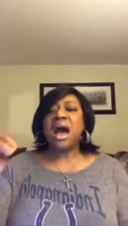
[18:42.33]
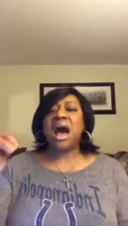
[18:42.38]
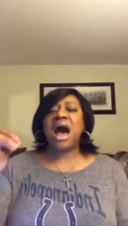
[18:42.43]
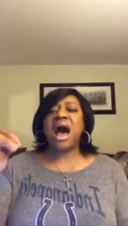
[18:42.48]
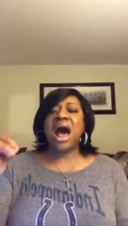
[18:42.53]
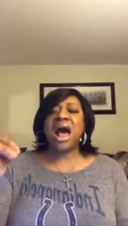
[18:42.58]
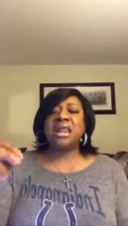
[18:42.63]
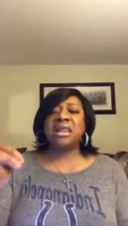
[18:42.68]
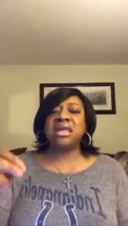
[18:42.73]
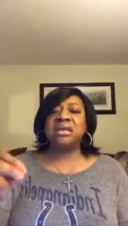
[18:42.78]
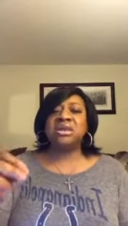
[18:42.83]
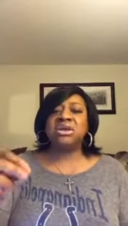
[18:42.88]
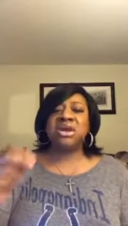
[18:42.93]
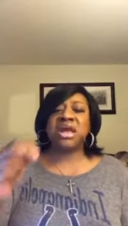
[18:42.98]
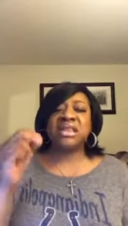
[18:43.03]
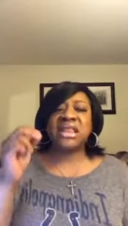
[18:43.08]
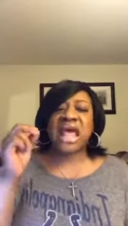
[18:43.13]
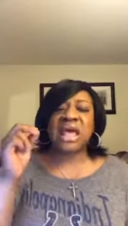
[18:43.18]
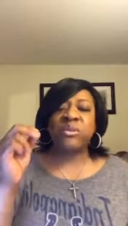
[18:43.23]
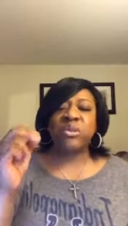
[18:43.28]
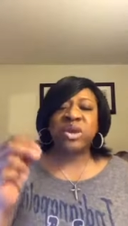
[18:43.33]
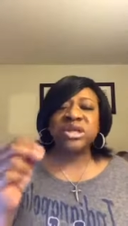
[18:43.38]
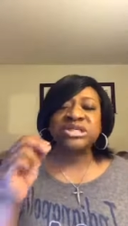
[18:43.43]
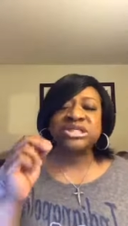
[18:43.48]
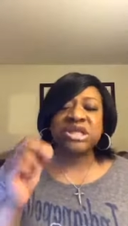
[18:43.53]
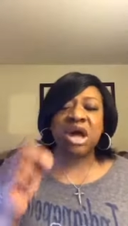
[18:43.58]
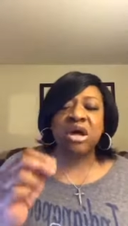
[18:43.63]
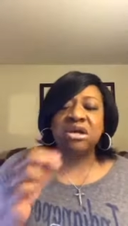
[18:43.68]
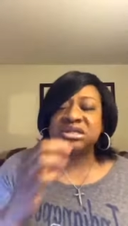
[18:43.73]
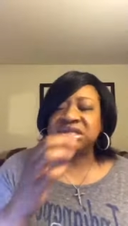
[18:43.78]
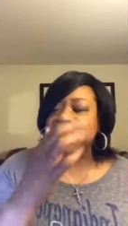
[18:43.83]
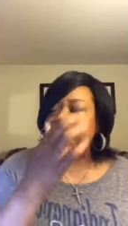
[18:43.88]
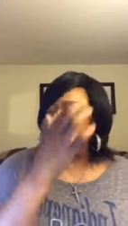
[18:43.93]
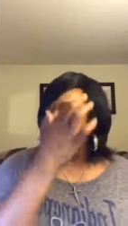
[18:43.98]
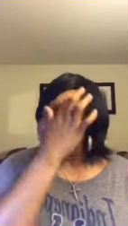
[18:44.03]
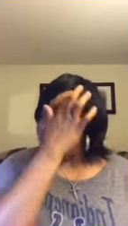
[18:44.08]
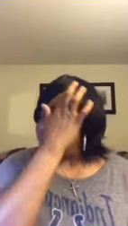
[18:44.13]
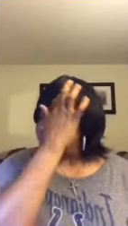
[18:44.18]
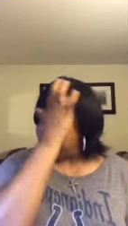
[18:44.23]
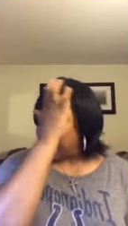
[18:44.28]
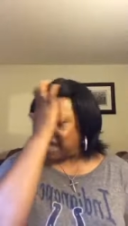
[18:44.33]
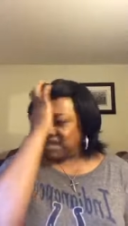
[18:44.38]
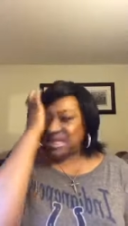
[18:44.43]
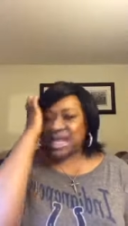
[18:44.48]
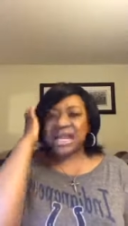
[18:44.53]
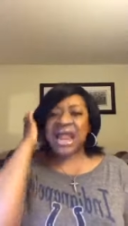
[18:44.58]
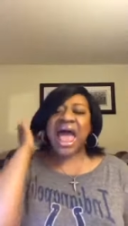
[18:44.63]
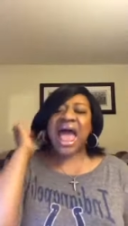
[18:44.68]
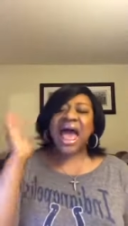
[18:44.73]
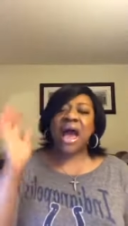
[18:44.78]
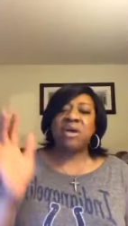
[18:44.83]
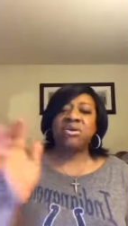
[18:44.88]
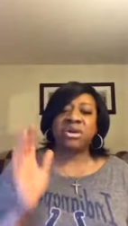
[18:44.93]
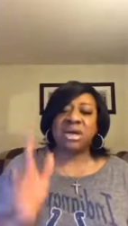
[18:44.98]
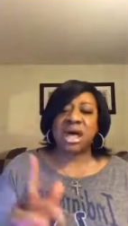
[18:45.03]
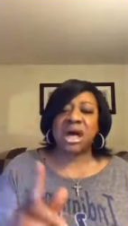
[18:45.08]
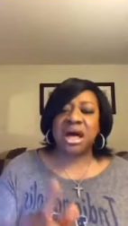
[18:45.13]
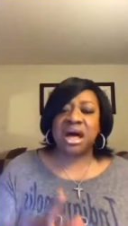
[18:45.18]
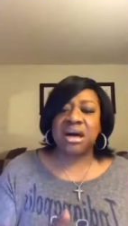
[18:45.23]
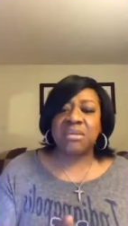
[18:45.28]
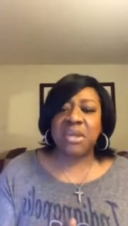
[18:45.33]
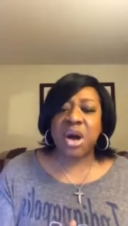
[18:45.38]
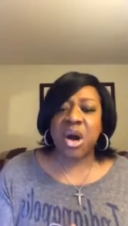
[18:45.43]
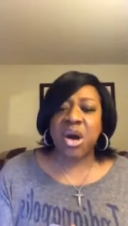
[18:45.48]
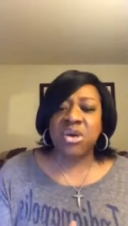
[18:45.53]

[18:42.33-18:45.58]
Hallelujah, that resulted in an outcome,